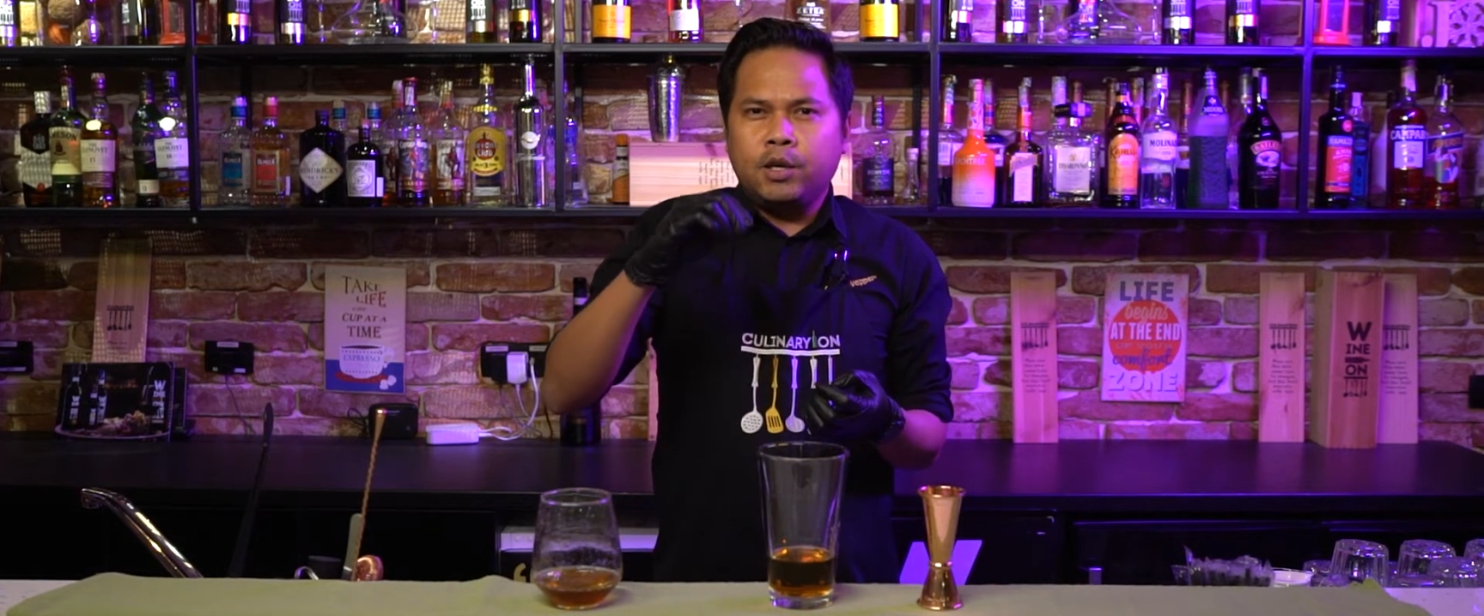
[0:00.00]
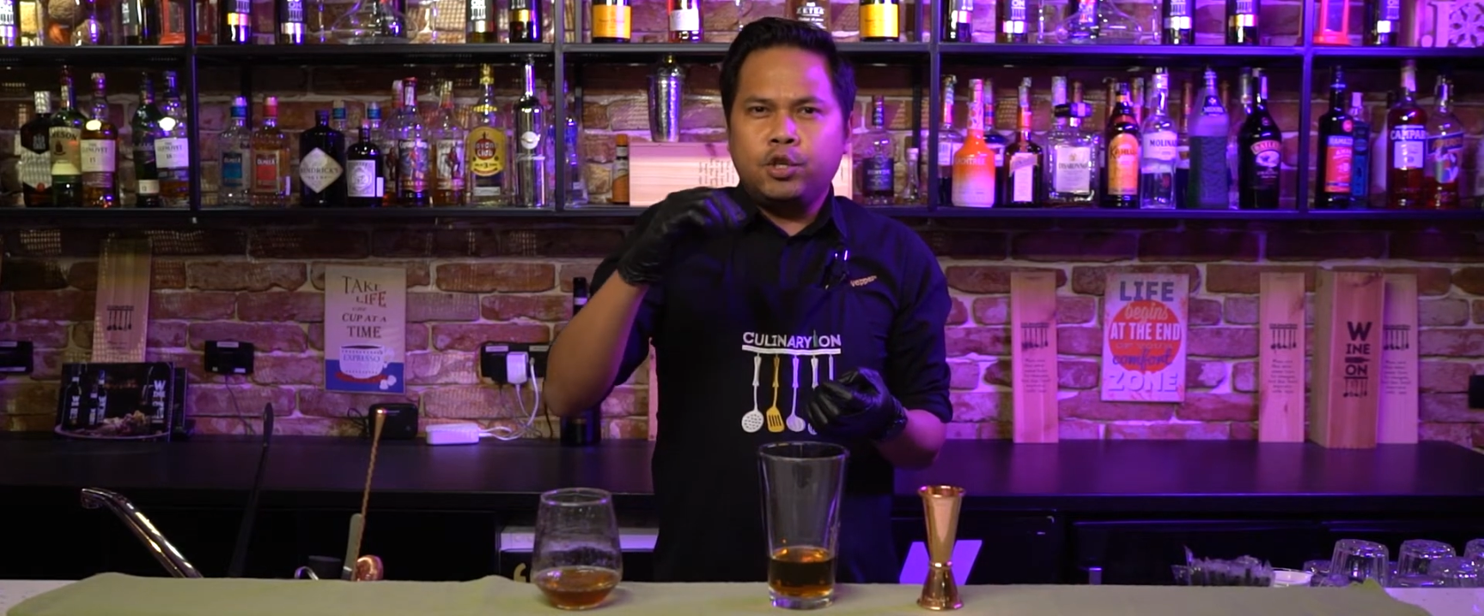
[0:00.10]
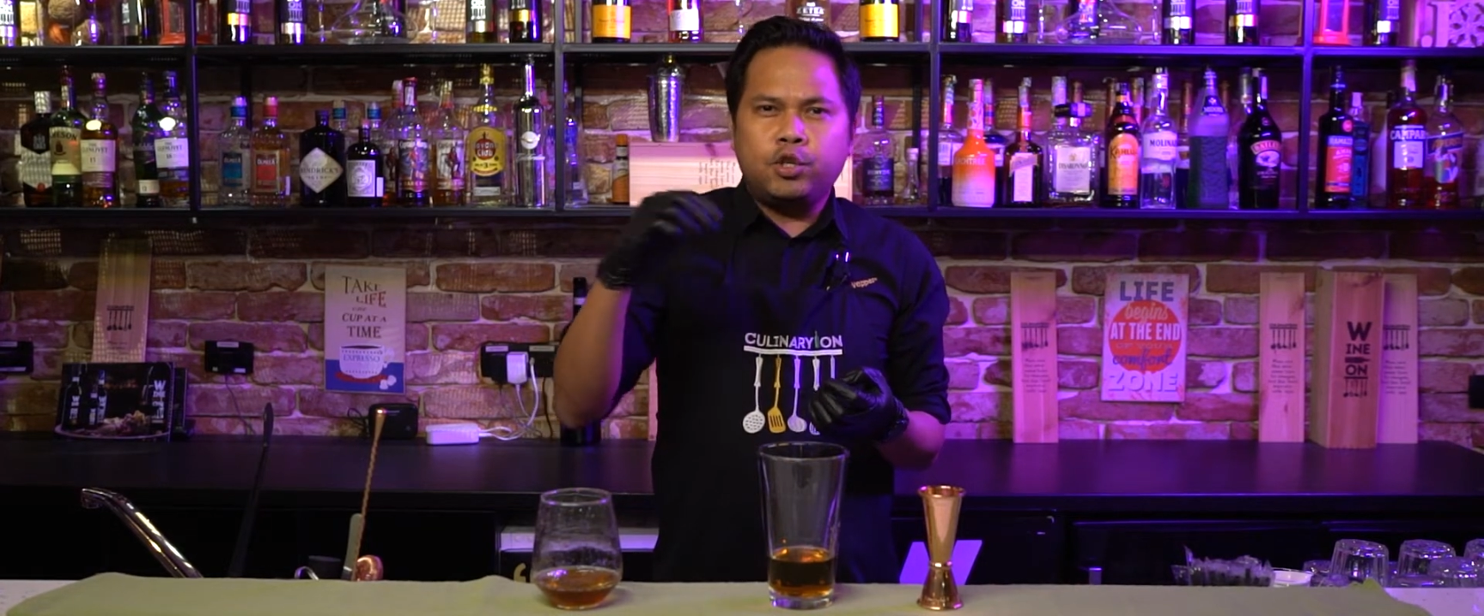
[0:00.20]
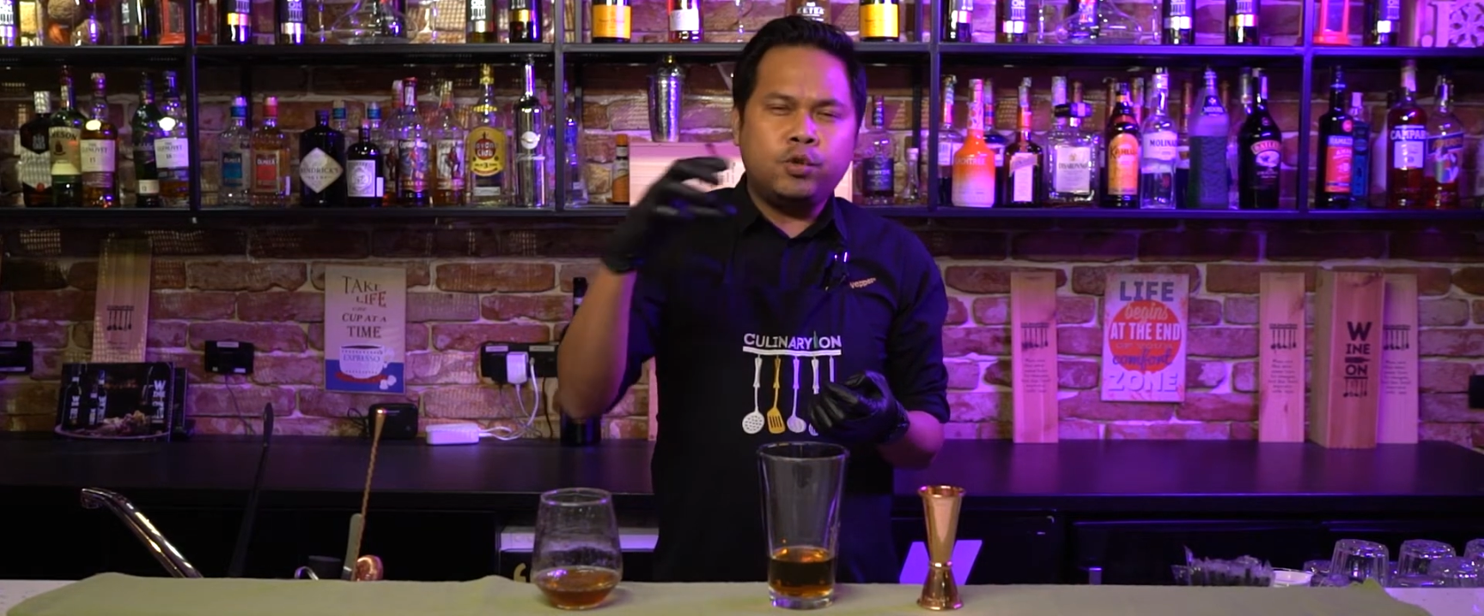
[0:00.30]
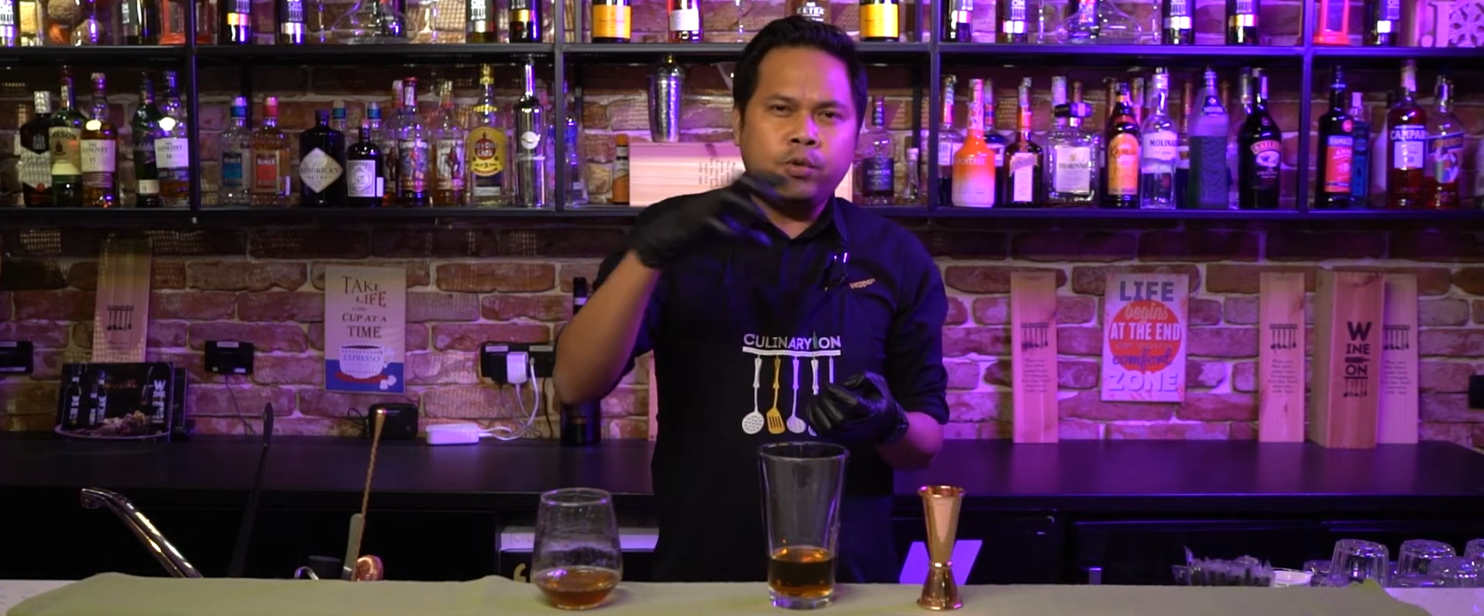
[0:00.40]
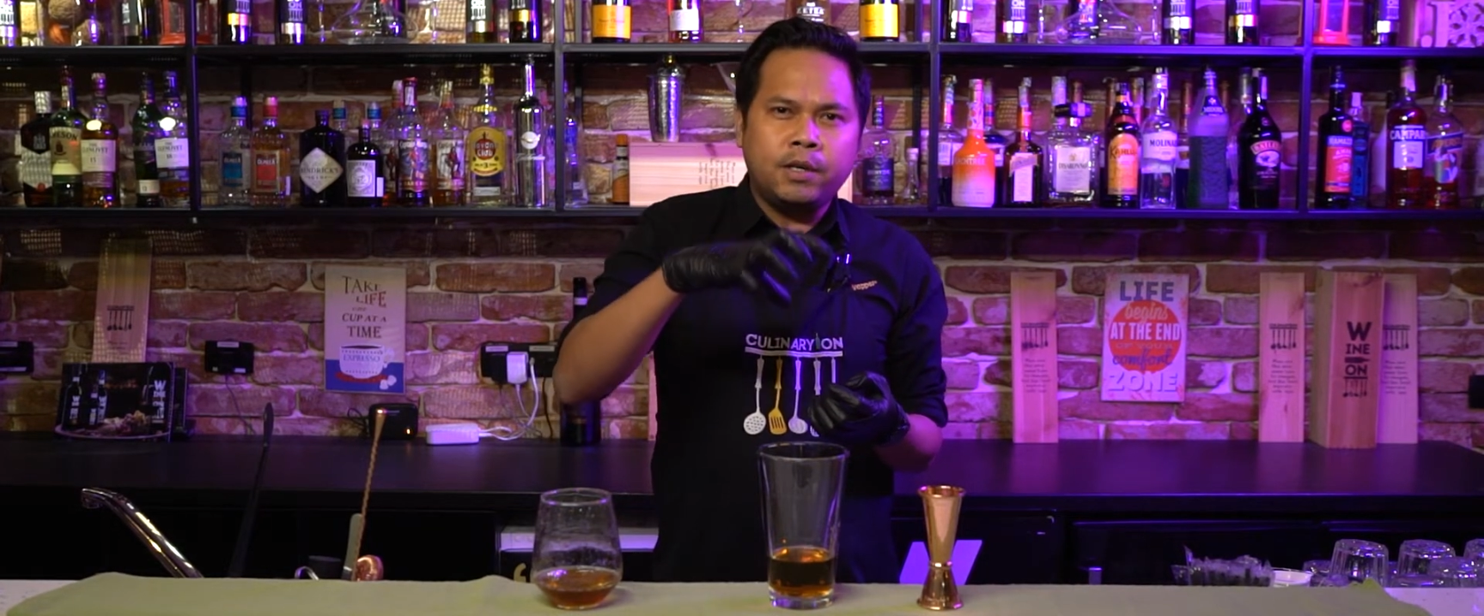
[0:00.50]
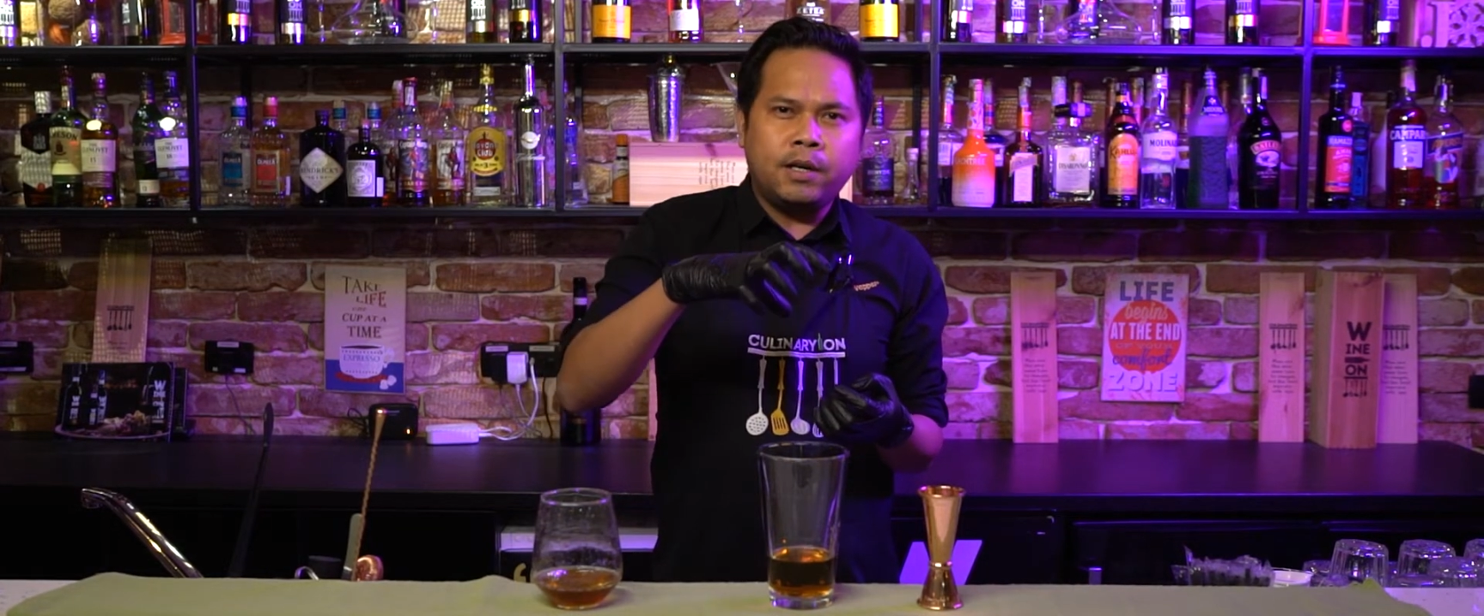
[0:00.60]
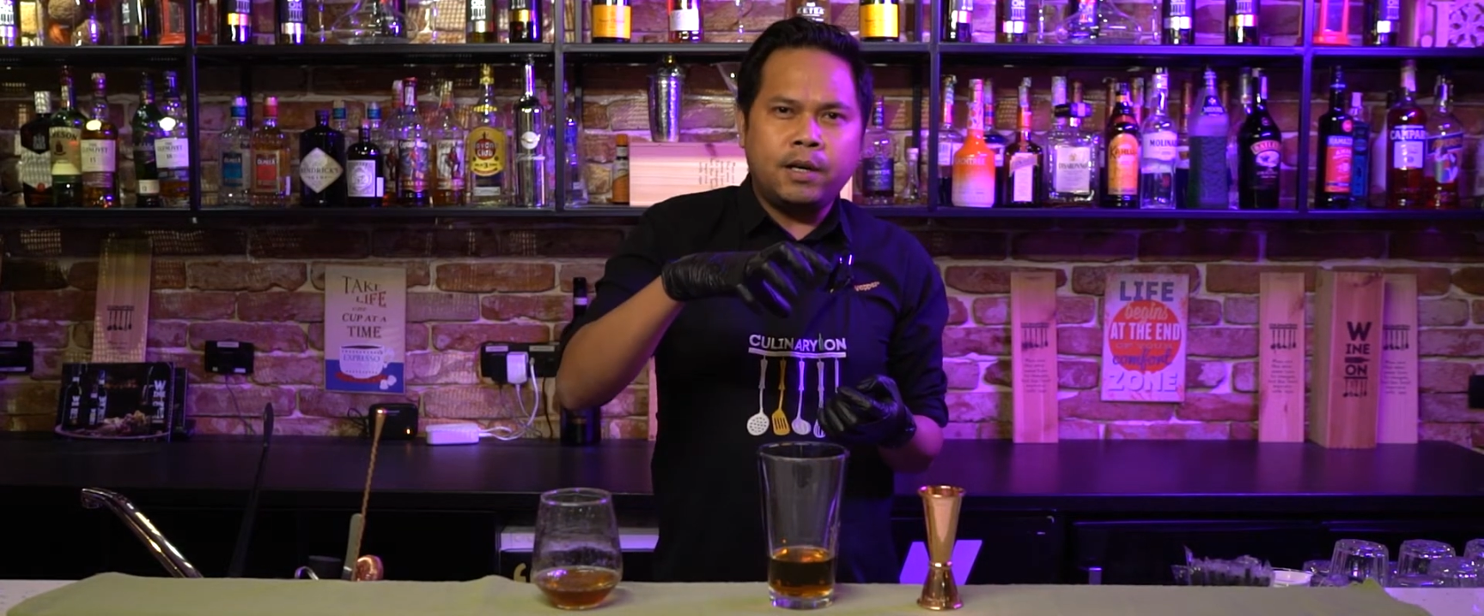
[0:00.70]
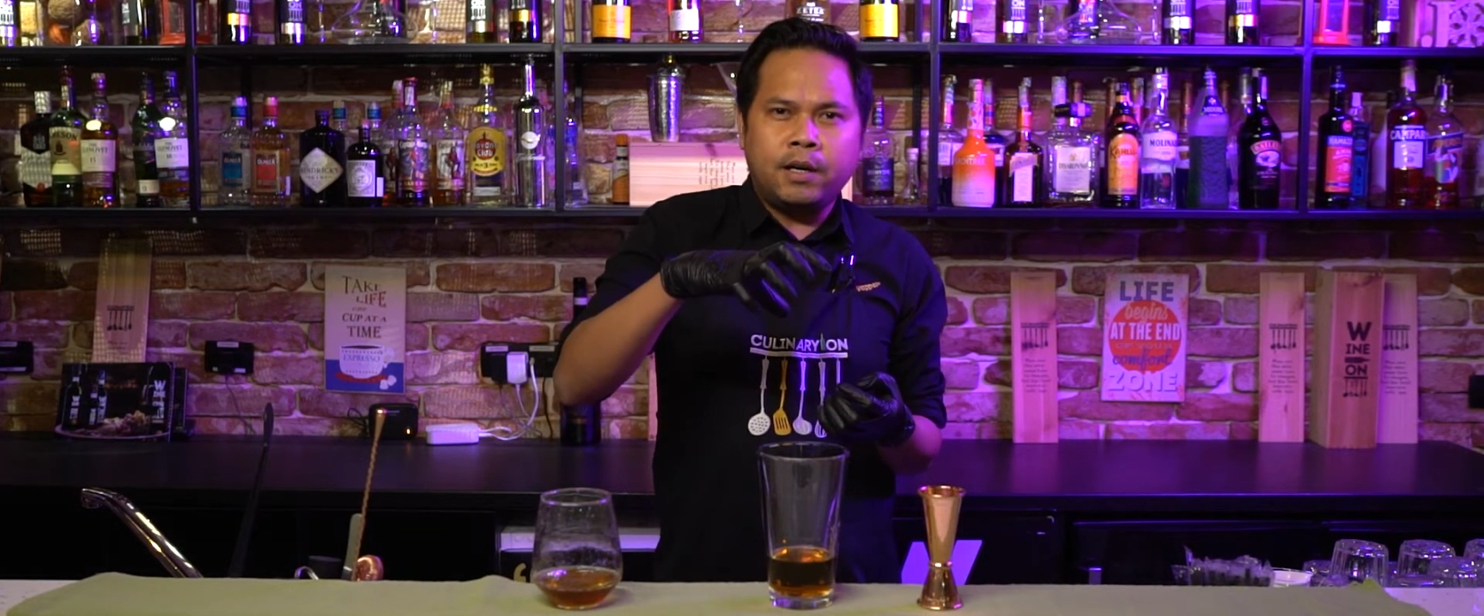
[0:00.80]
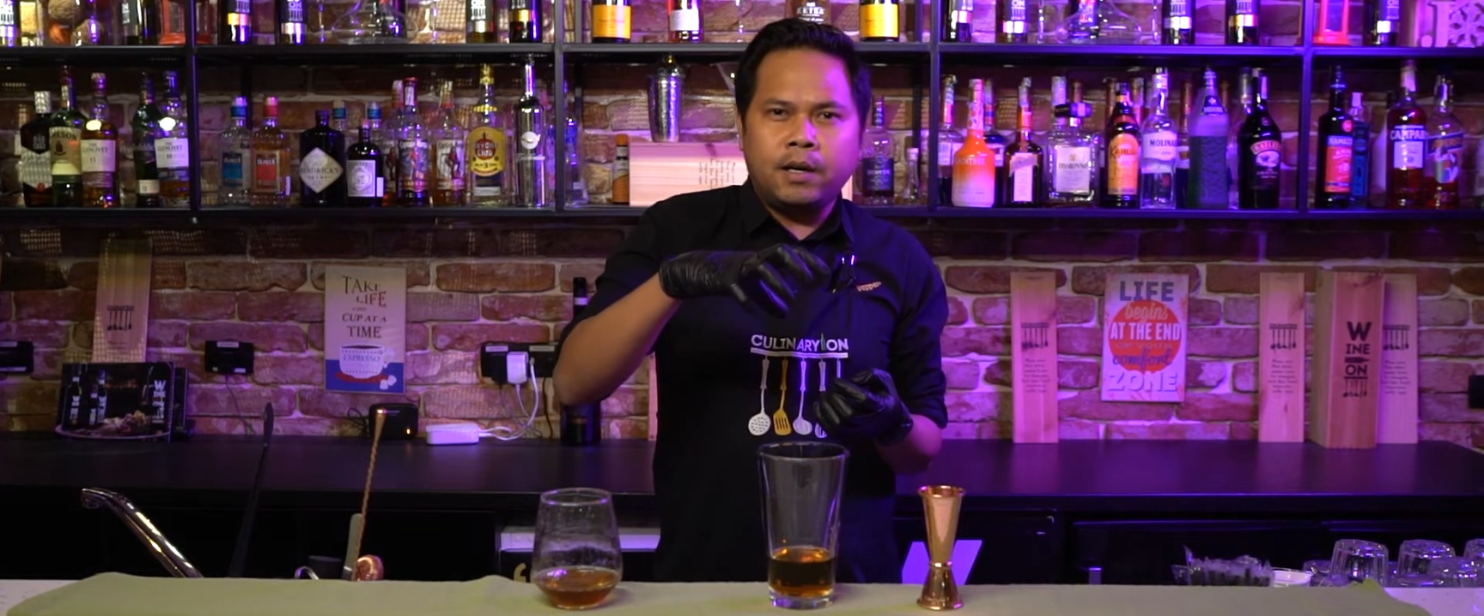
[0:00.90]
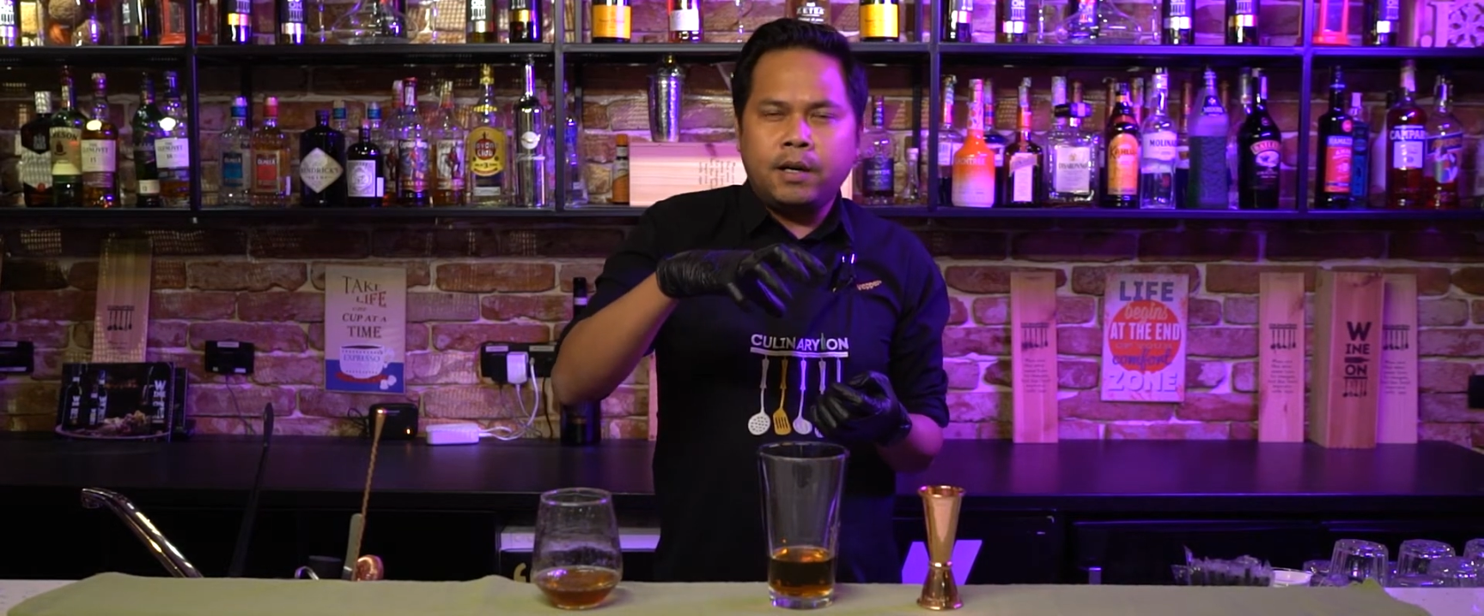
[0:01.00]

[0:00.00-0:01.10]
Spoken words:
sugar